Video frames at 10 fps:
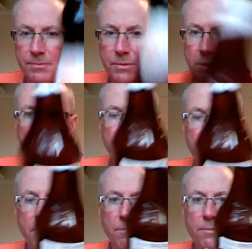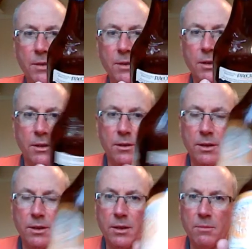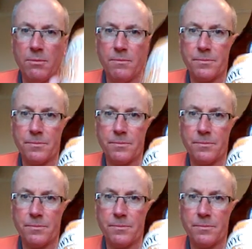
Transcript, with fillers: So if you're thinking of